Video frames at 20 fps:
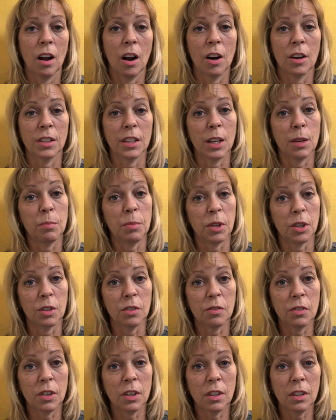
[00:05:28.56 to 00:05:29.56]
Are they
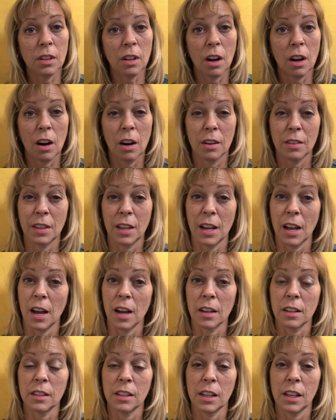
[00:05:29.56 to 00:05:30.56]
beautiful? Are they
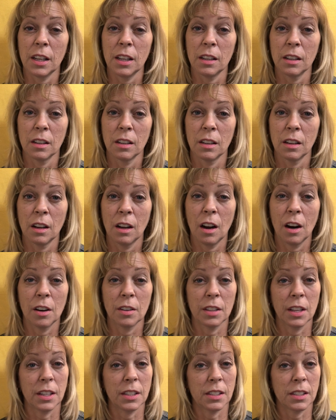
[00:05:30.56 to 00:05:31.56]
ugly? Are
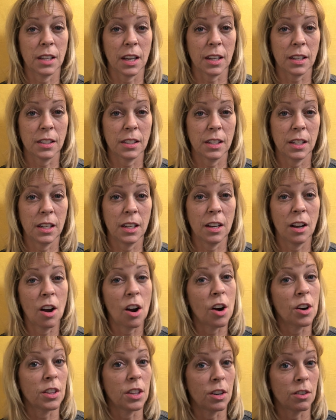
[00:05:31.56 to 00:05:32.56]
they sexy?
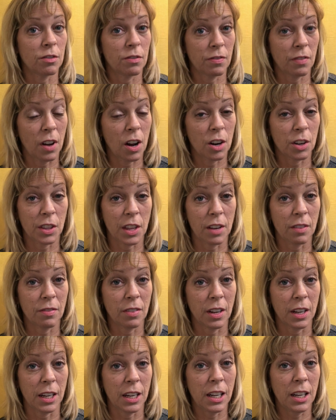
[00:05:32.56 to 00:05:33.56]
Are they
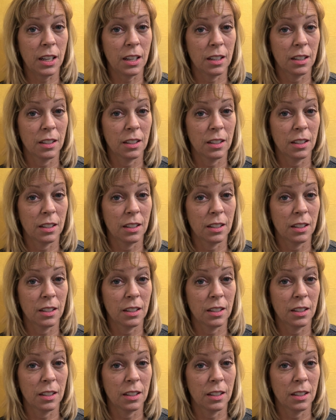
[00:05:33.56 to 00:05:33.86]
funny?